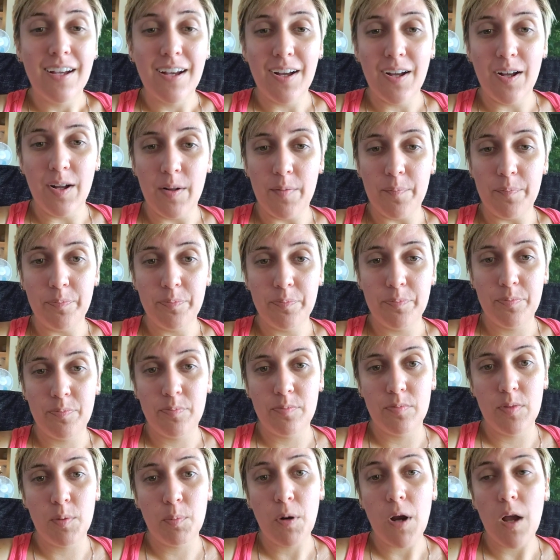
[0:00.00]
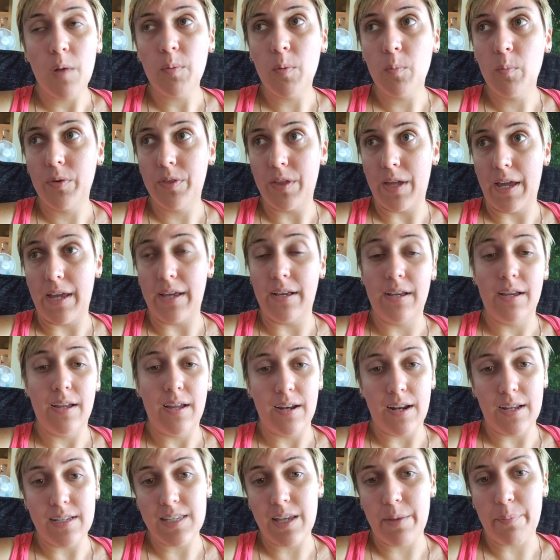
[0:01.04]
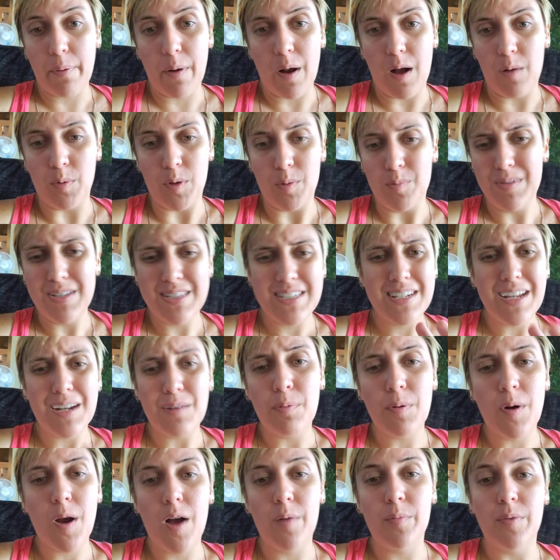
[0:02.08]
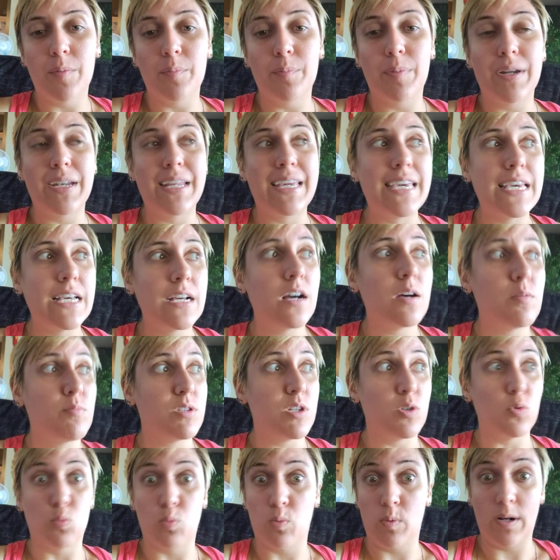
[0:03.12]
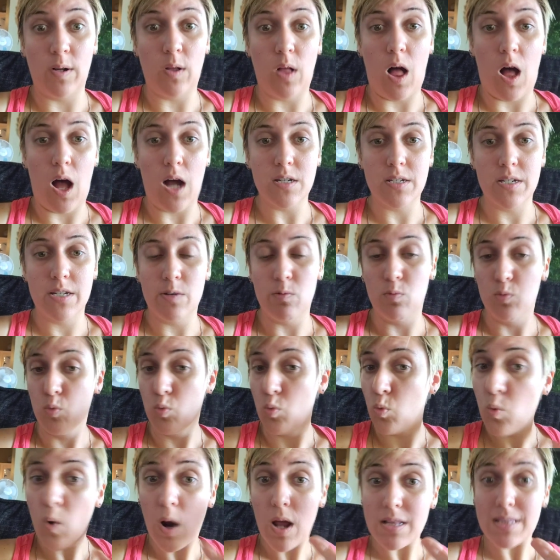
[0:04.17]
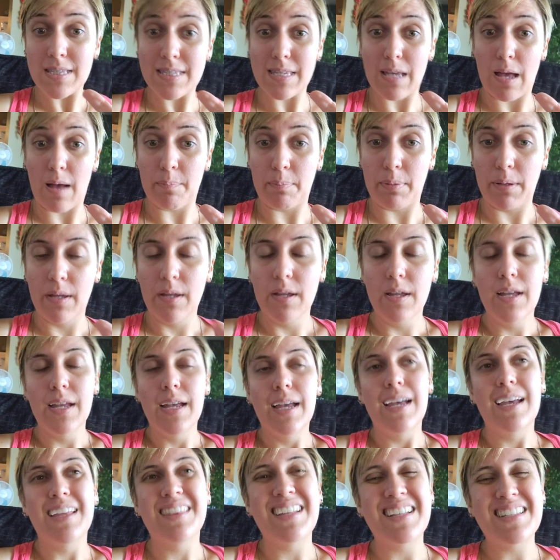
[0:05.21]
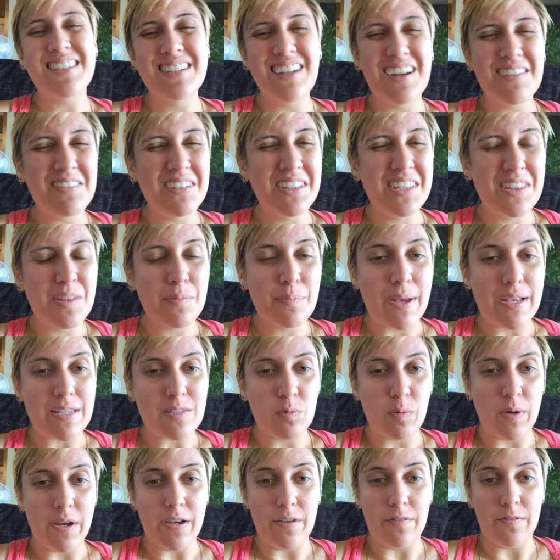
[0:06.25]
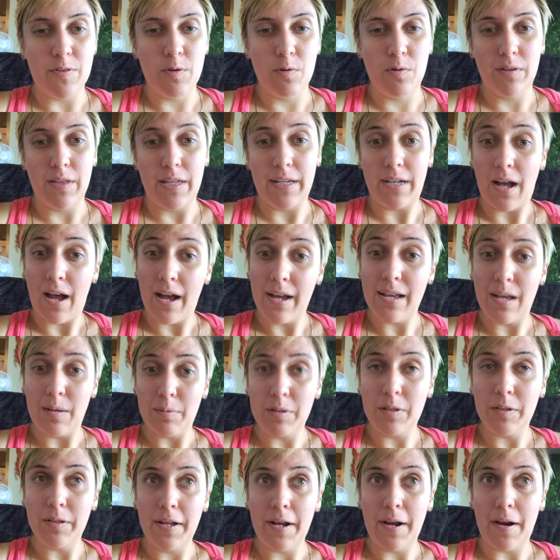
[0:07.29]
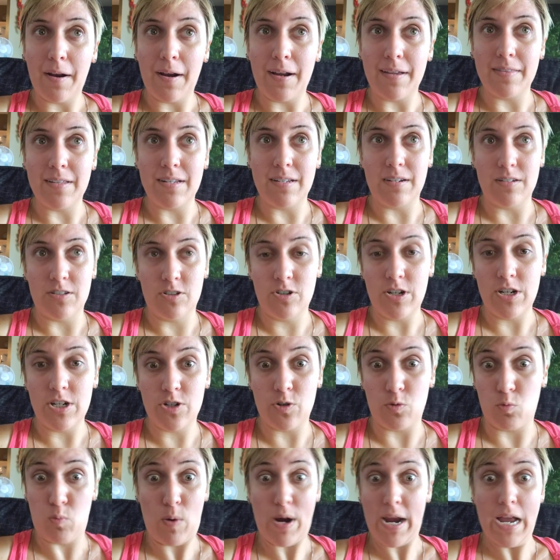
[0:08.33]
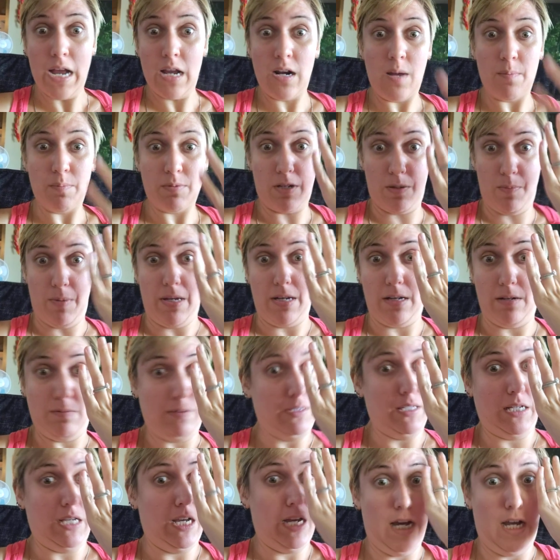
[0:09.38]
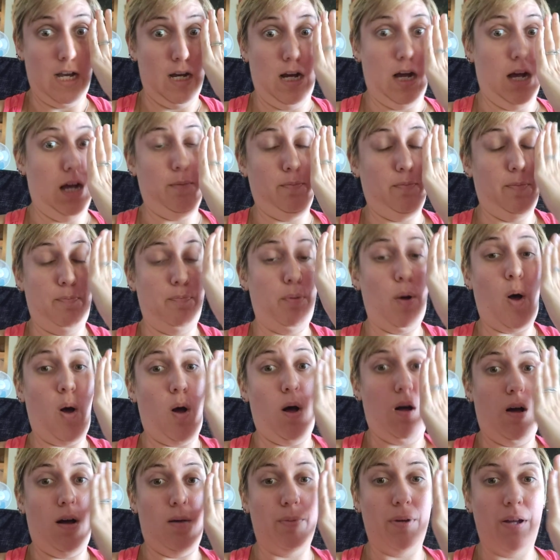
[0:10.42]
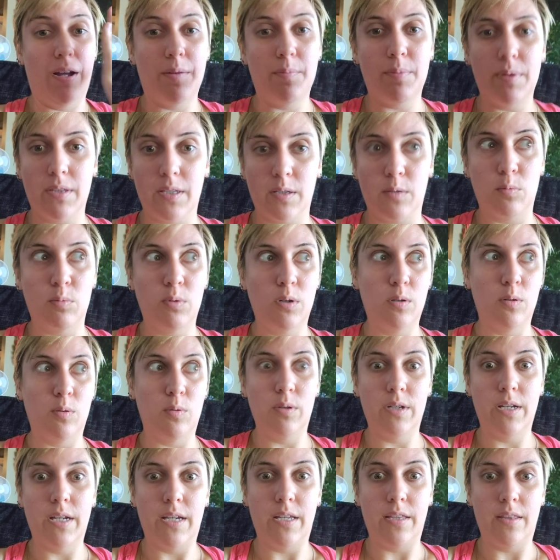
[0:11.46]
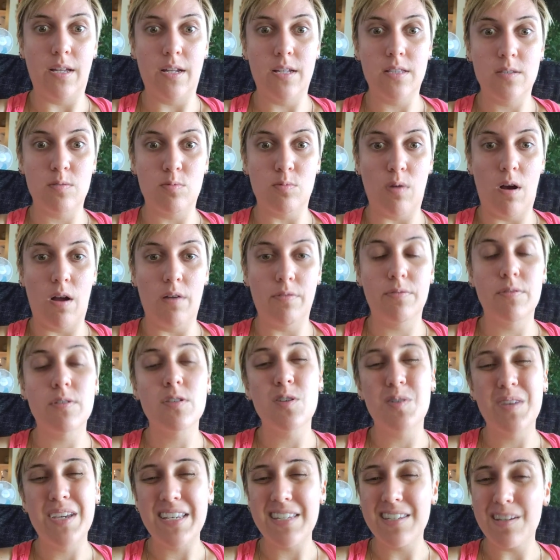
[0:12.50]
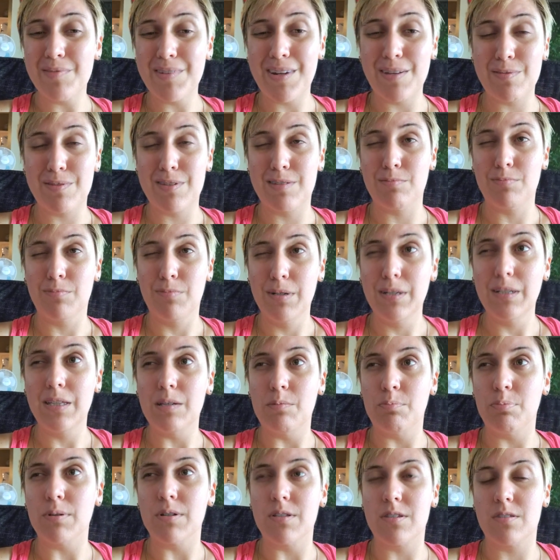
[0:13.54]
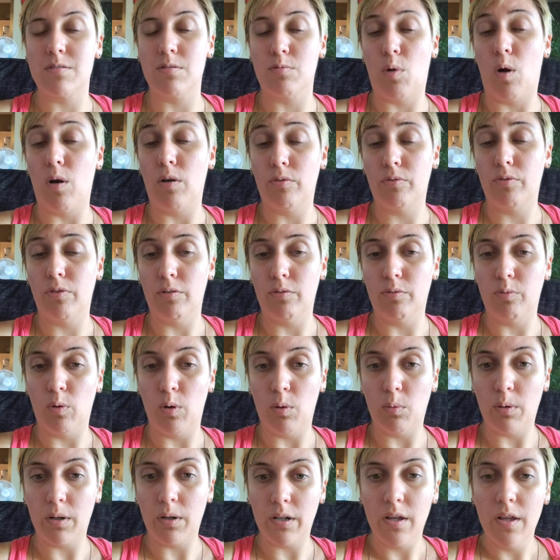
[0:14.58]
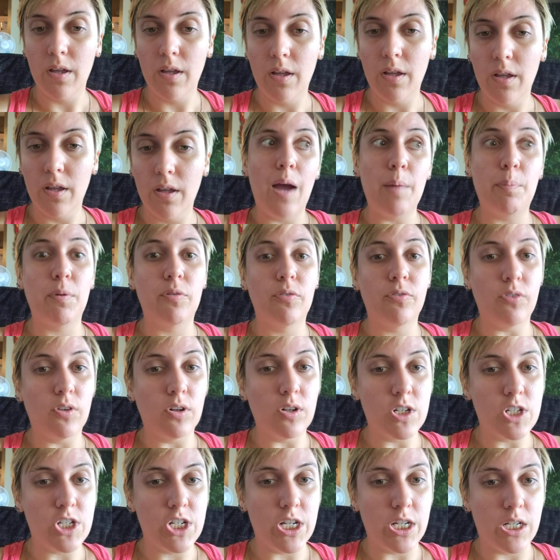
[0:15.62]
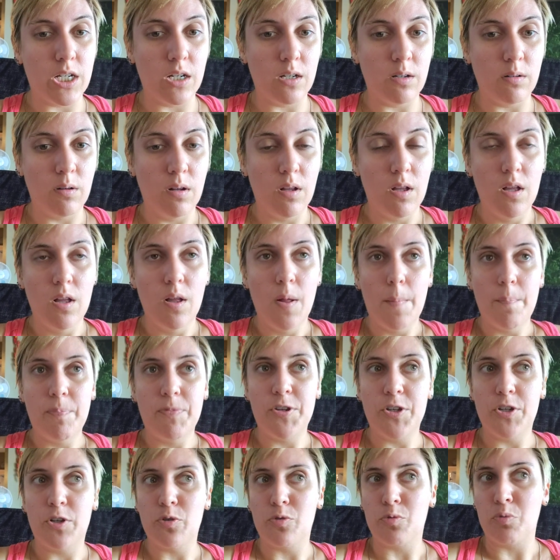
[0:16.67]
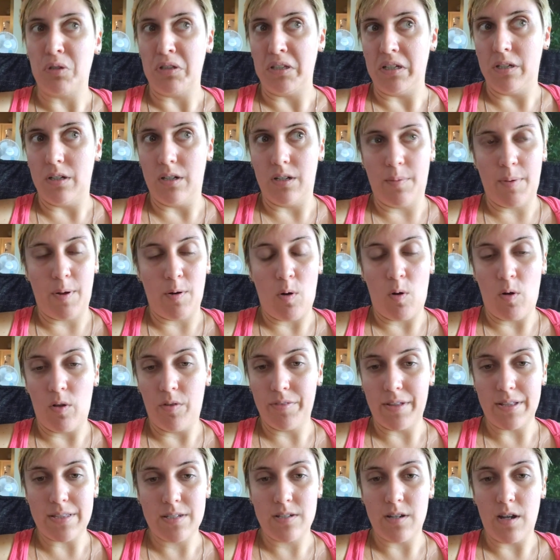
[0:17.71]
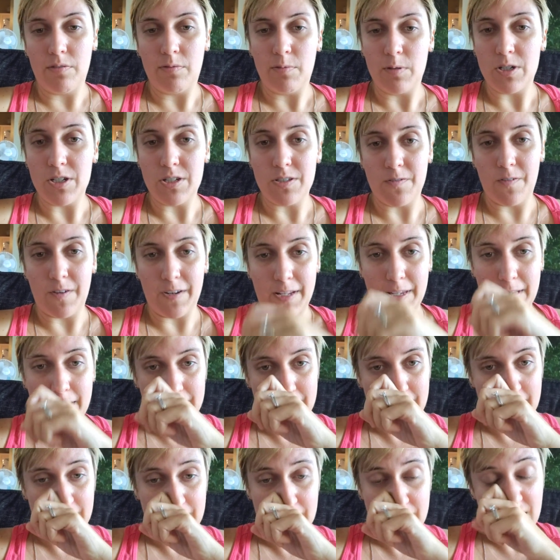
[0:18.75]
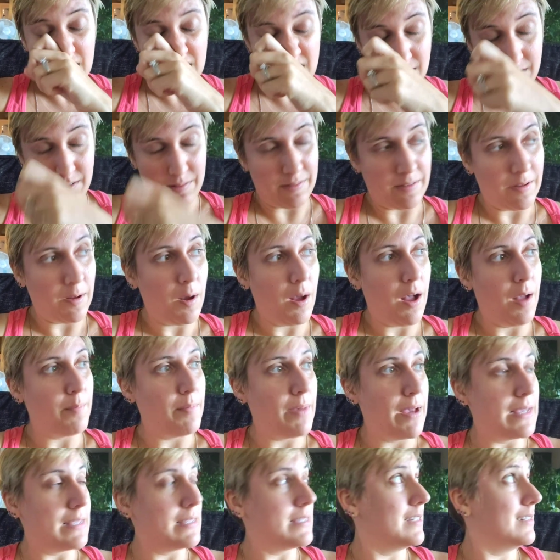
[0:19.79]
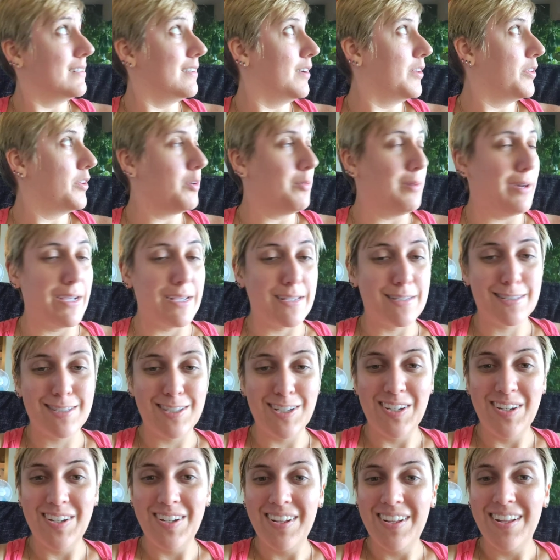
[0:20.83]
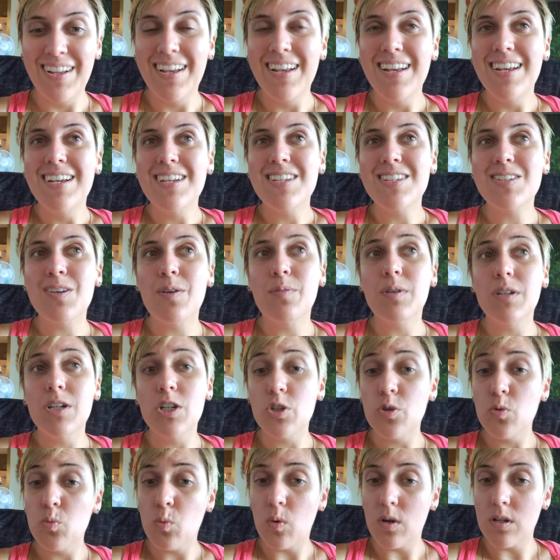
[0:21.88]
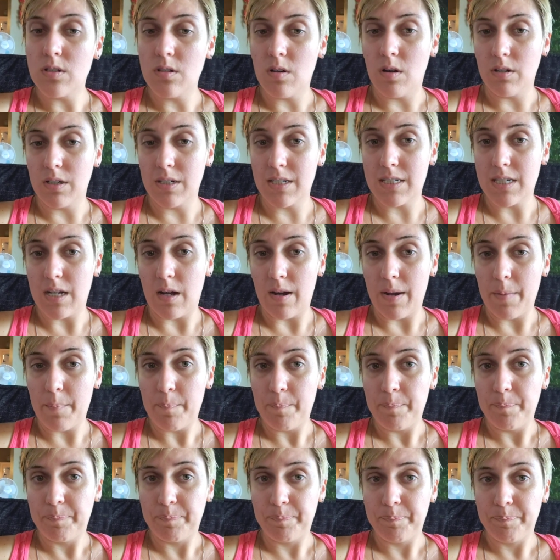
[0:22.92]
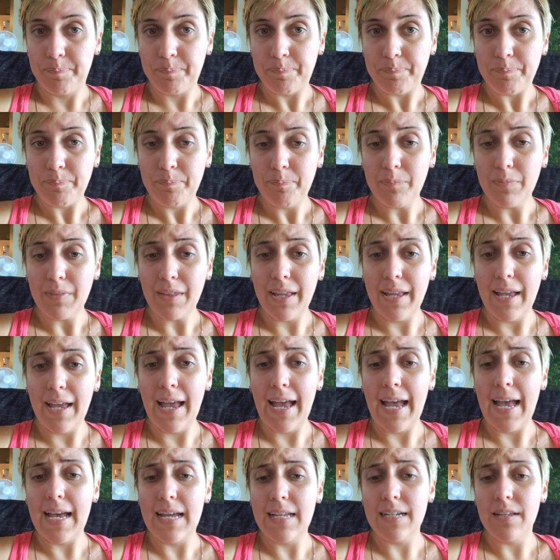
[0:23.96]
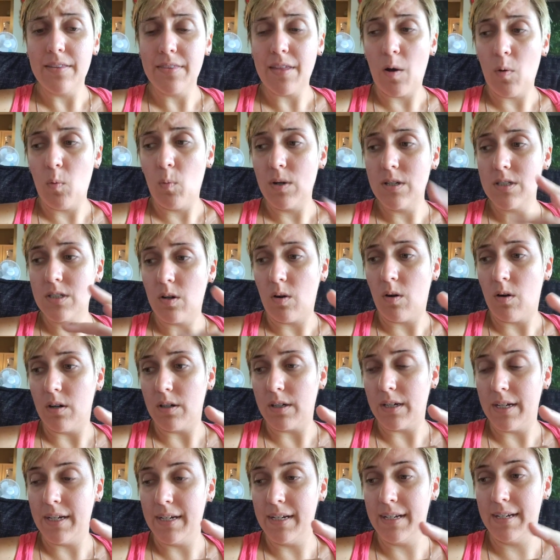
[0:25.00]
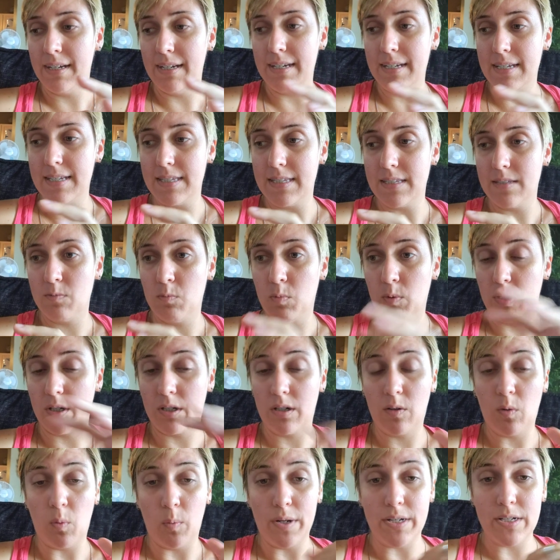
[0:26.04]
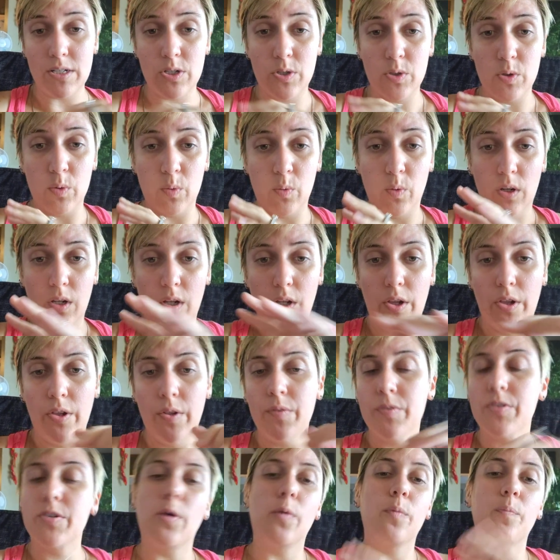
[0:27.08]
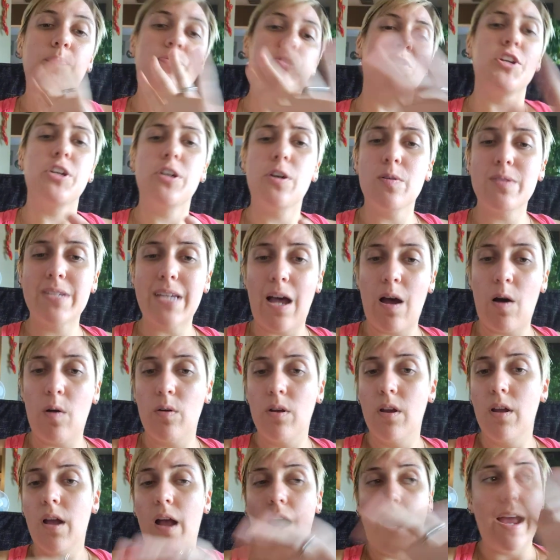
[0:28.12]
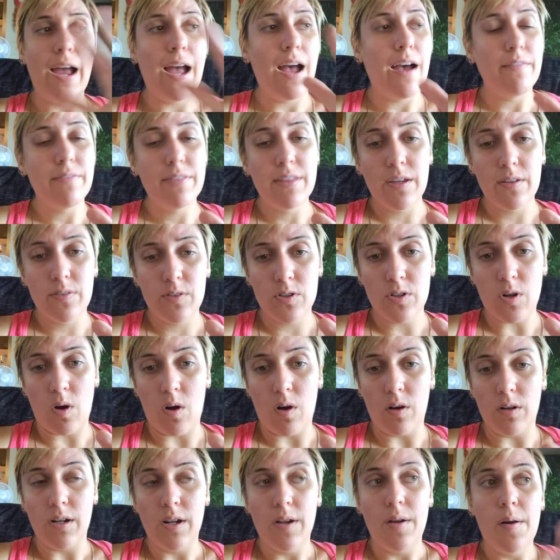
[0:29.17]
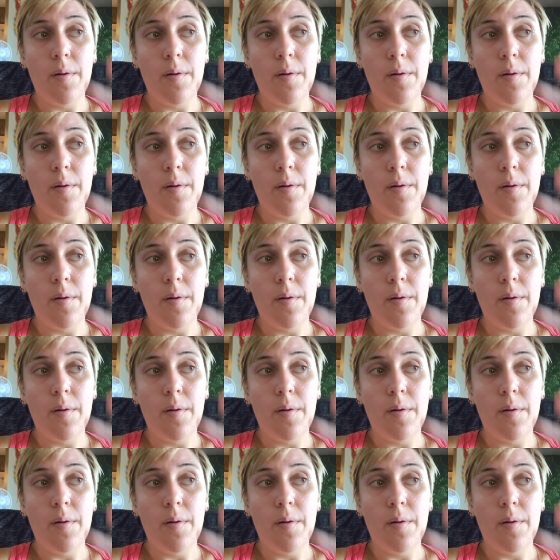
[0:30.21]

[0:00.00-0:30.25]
The problem with Hank, and I say problem, it's not a problem, but he comes in real hot. He runs up. And that's not really the best way. If you were like, hi, I'm Claire, and then a stranger ran up to me and was like, hey, I'm Bob, I'd be like, whoa, okay, that's rough. So he sometimes really puts the wrong foot forward. I prefer Chico. Chico's really good about all of that stuff, which is funny because he's such a hot mess in other ways. So I'm going to do one dog at a time. And that one dog is, so Chico's out, I have the other dog.